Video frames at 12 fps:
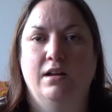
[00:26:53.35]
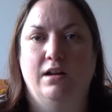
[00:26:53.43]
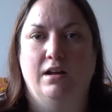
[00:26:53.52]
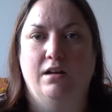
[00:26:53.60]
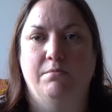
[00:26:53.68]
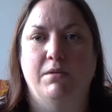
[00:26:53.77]

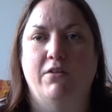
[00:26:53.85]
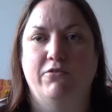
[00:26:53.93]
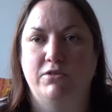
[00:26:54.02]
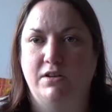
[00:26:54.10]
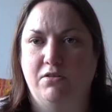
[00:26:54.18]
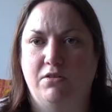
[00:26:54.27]
I've
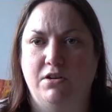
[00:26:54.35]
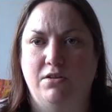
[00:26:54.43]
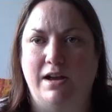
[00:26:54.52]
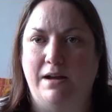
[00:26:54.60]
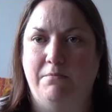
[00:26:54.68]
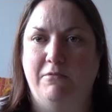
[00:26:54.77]
also got a new
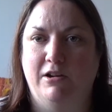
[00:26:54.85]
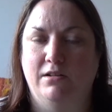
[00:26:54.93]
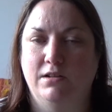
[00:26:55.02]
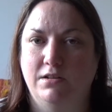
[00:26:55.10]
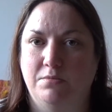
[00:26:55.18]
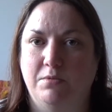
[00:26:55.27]
camera
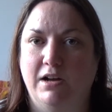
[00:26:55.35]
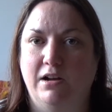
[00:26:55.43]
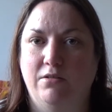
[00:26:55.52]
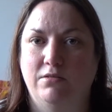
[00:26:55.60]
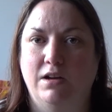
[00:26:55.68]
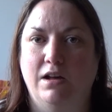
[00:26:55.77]
as
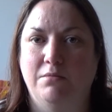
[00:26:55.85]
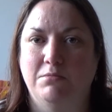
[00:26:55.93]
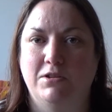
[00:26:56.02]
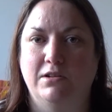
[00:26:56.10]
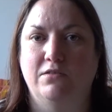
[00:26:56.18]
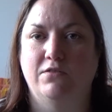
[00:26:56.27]
well.
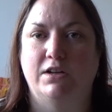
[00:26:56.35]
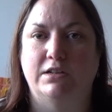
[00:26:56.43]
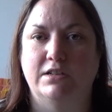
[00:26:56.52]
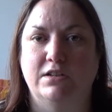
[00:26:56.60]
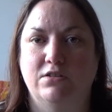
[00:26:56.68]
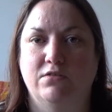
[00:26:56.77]
Took
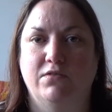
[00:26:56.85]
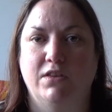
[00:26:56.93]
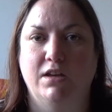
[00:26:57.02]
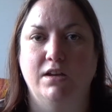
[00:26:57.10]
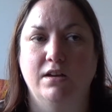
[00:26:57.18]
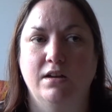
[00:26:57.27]
advantage of
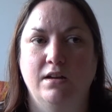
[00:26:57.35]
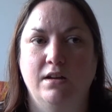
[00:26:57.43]
the